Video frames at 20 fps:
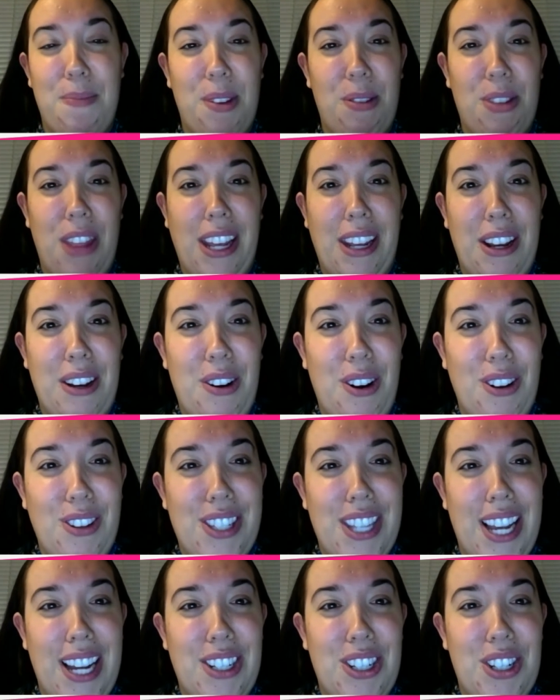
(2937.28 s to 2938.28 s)
they can
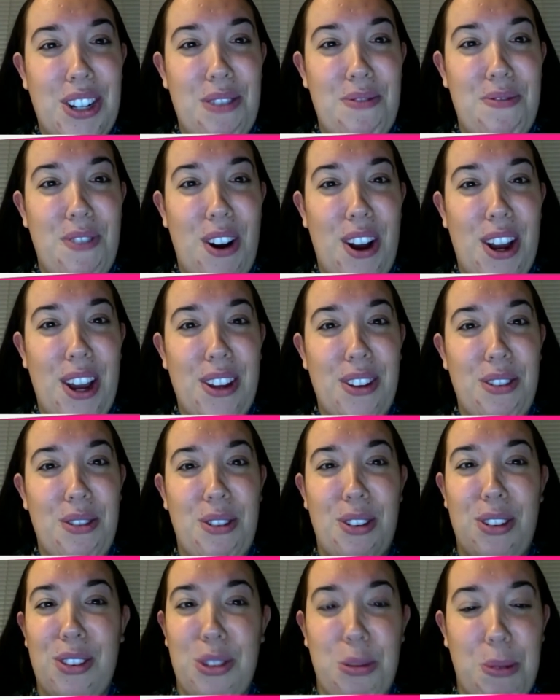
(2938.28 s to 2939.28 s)
contact you via
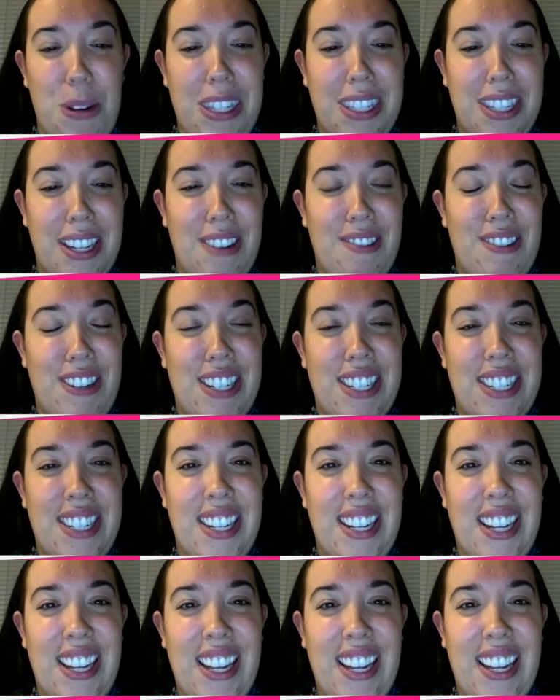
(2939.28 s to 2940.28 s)
your Twitter and
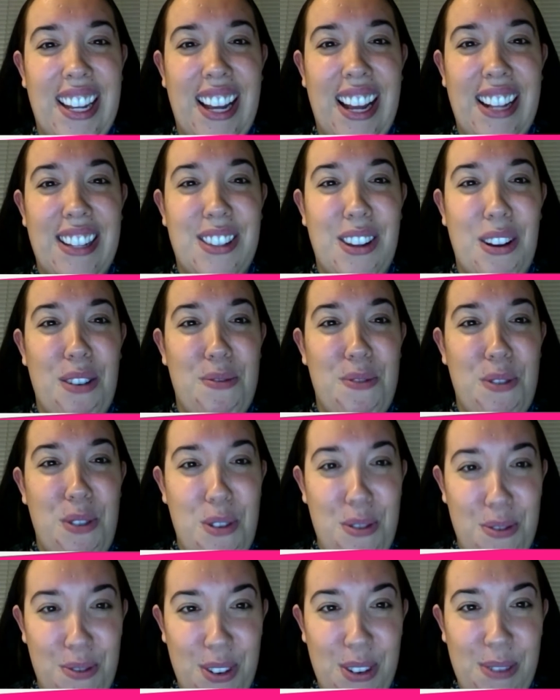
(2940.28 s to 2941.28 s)
so
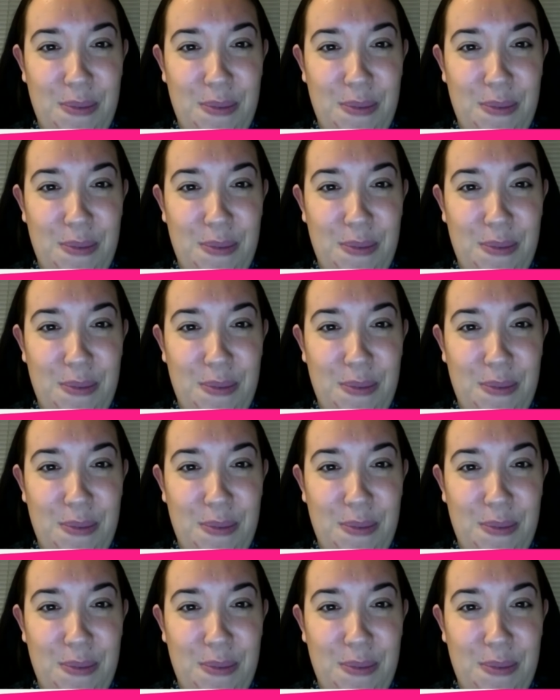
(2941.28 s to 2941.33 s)
forth.